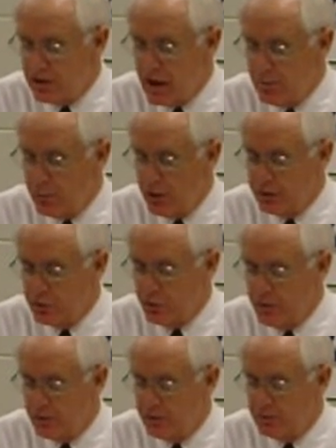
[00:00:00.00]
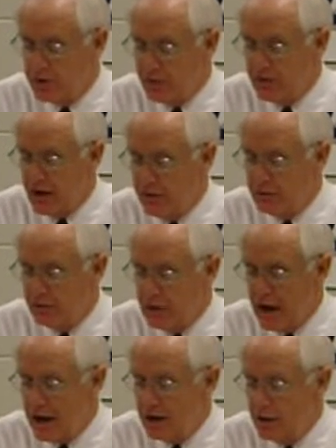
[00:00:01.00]
not that important to them. They fight
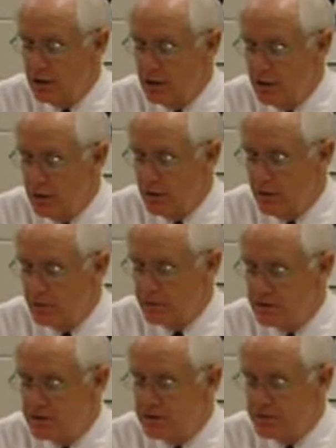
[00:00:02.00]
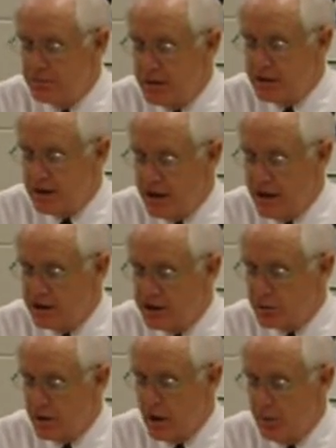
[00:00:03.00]
hard, be
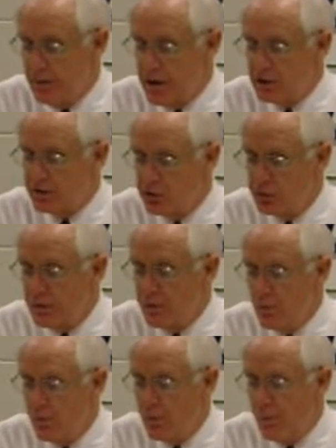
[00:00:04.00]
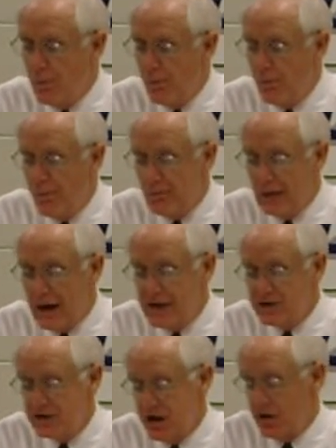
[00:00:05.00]
tenacious without being stupid. I
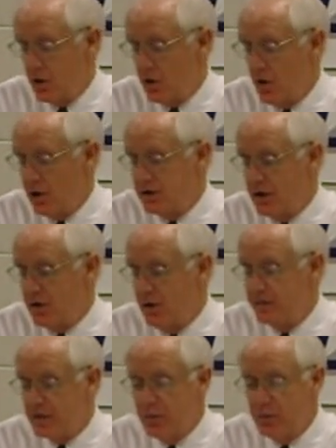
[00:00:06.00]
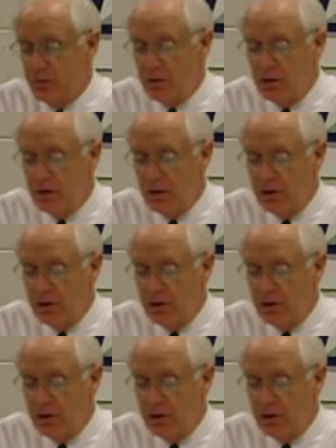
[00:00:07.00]
didn't see any of the calls. I don't know if some of them were.